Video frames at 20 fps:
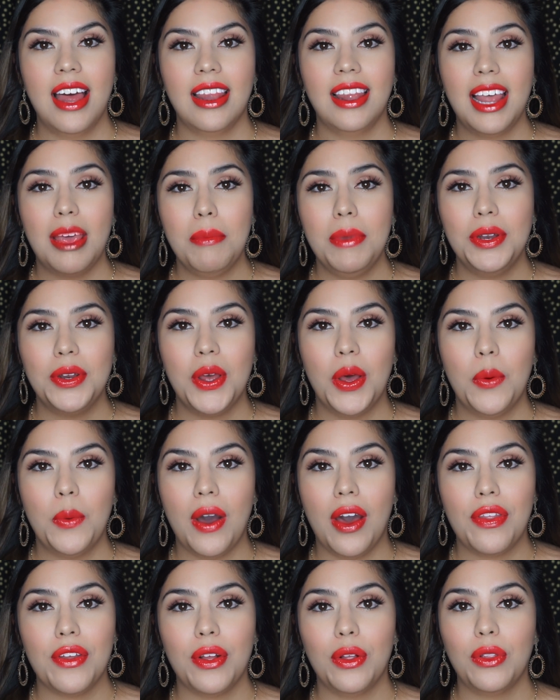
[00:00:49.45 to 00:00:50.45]
Let me know
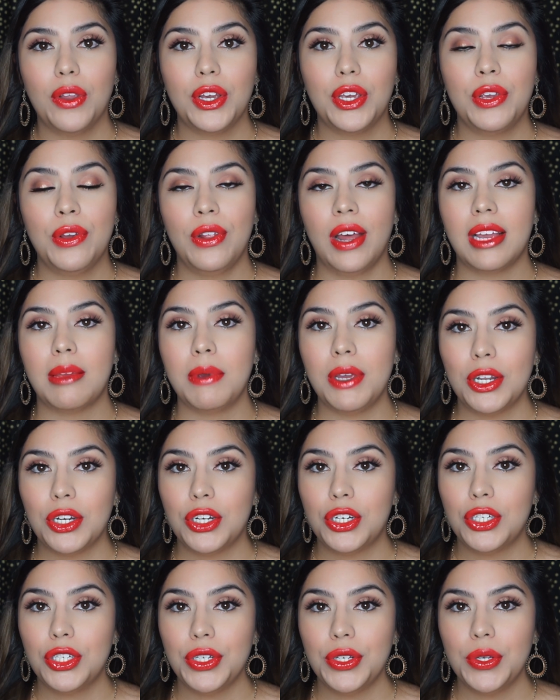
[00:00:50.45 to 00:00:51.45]
what other look you'd like me
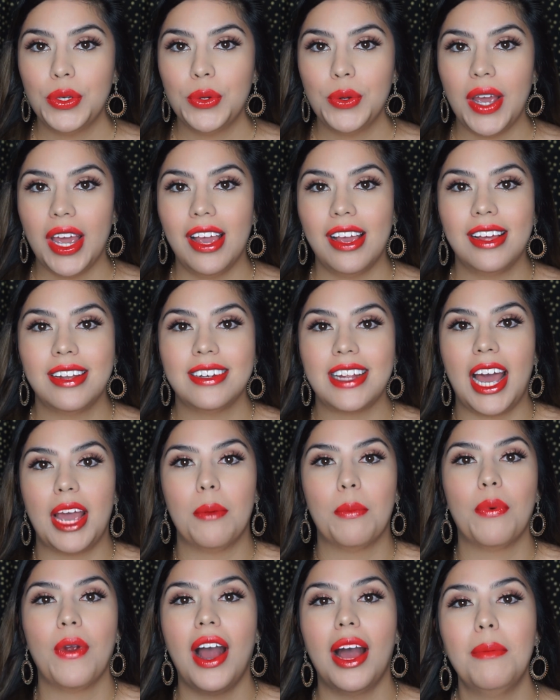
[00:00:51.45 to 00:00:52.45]
to do, and
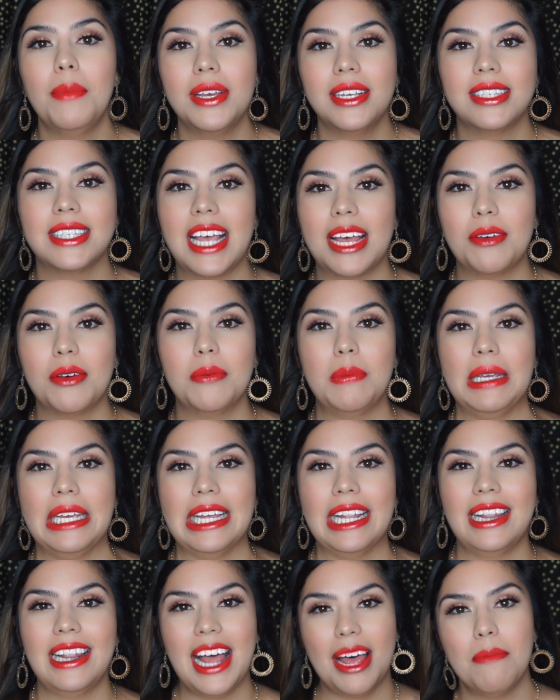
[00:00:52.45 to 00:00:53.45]
I promise I will be
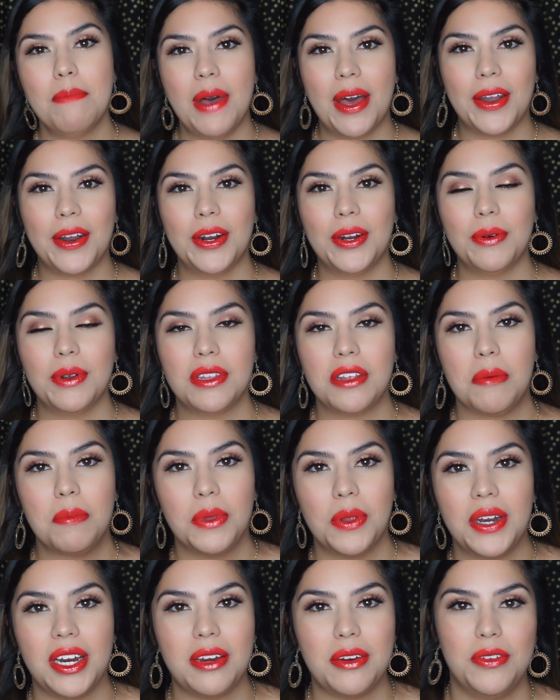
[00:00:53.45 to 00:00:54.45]
a lot better with
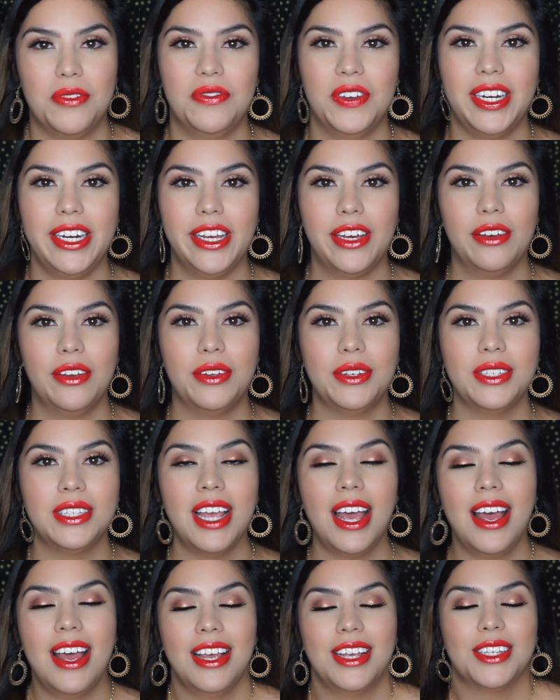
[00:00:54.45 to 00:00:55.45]
uploading new
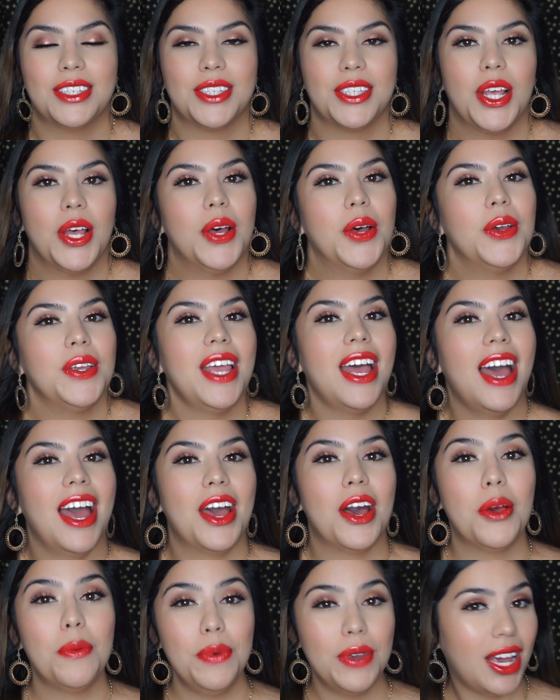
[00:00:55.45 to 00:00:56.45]
videos. So yeah,
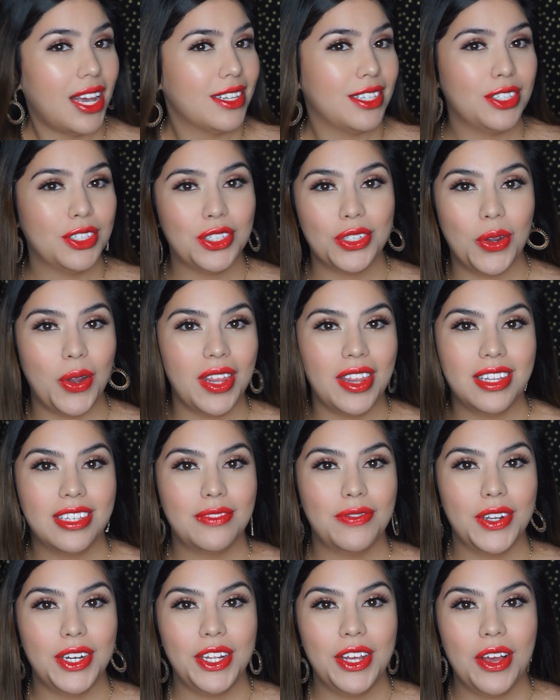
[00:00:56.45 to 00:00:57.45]
I hope you guys enjoyed
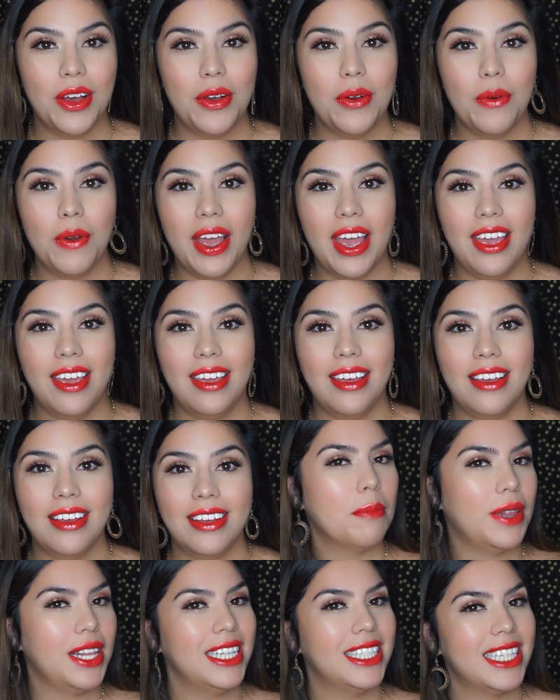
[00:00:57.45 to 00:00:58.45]
this video
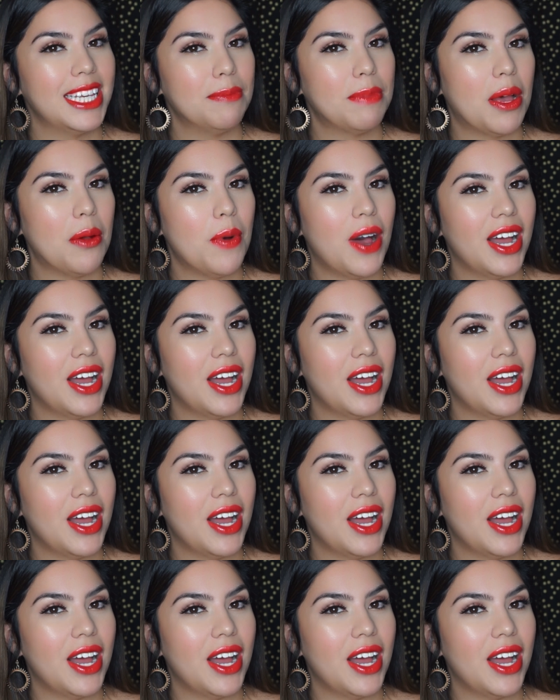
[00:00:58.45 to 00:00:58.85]
and please keep on